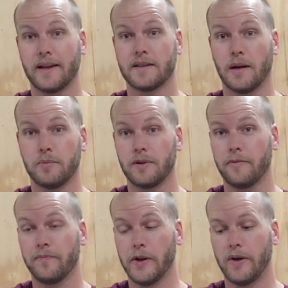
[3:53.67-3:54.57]
a
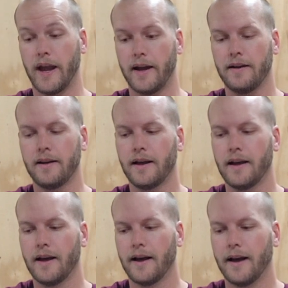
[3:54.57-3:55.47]
tumbler, you can.
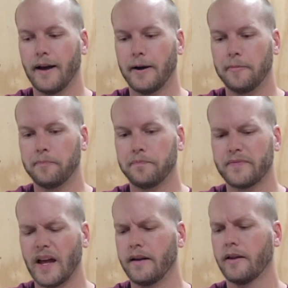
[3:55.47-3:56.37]

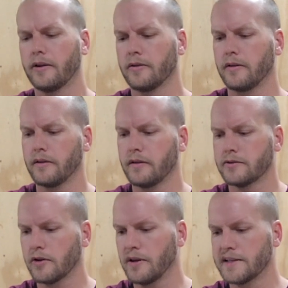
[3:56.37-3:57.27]
Another
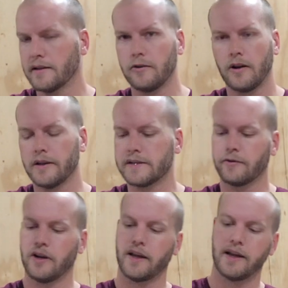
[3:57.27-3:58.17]
sort of lesson learned on this
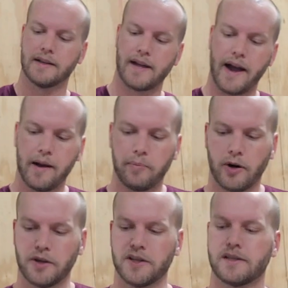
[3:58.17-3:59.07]
front is I had
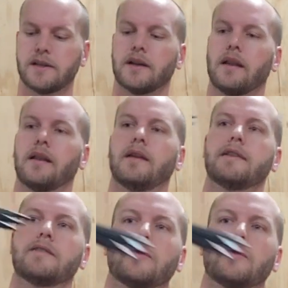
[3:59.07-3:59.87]
purchased this